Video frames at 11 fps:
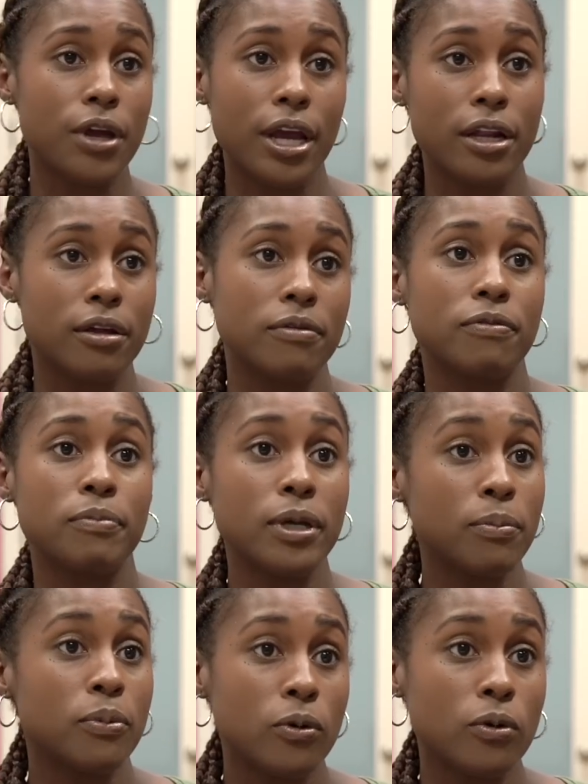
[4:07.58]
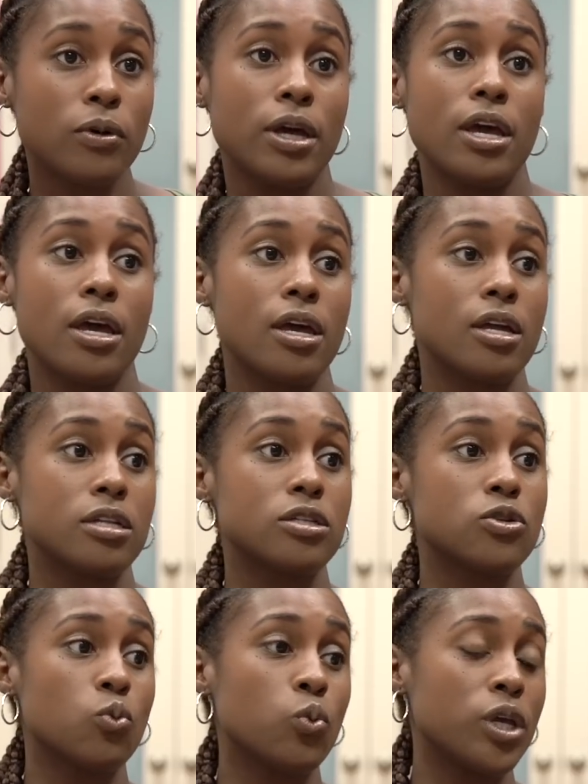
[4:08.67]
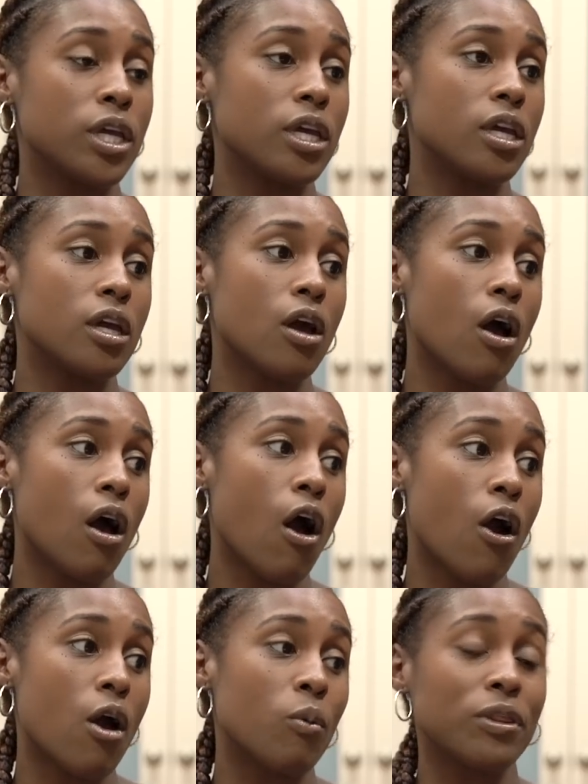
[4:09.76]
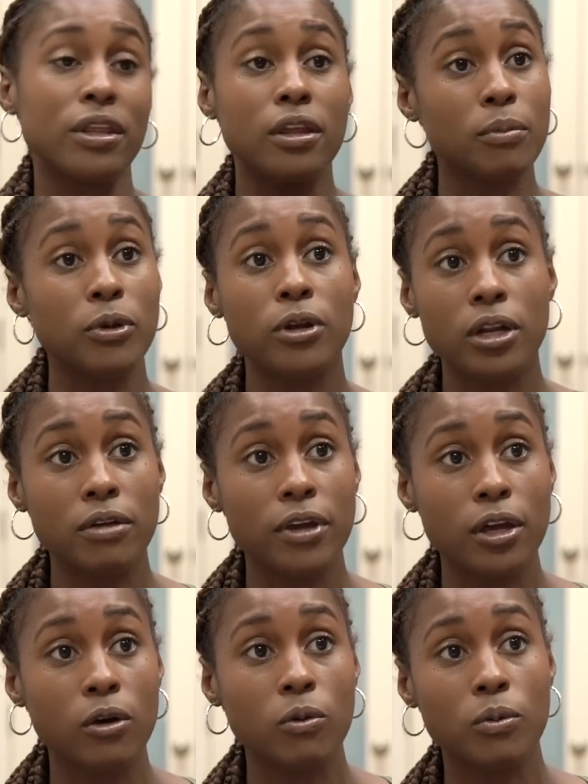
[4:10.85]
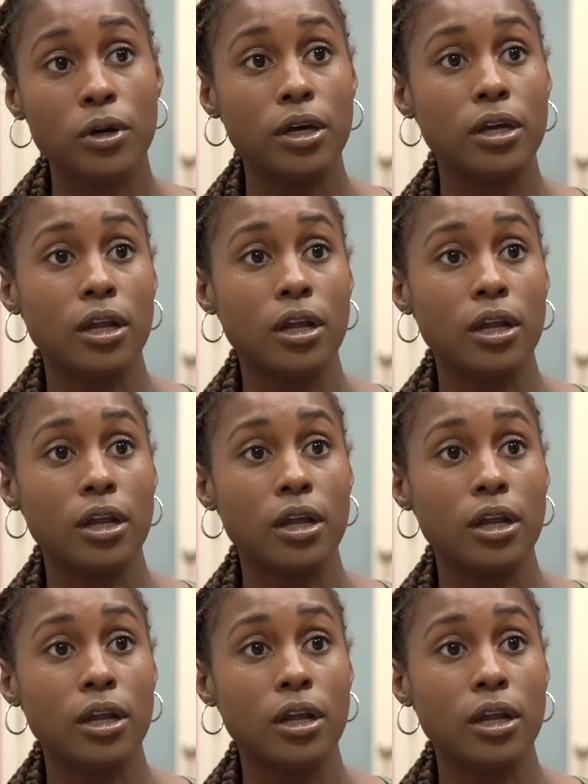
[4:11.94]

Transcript: creative people, and we are within the community of Inglewood,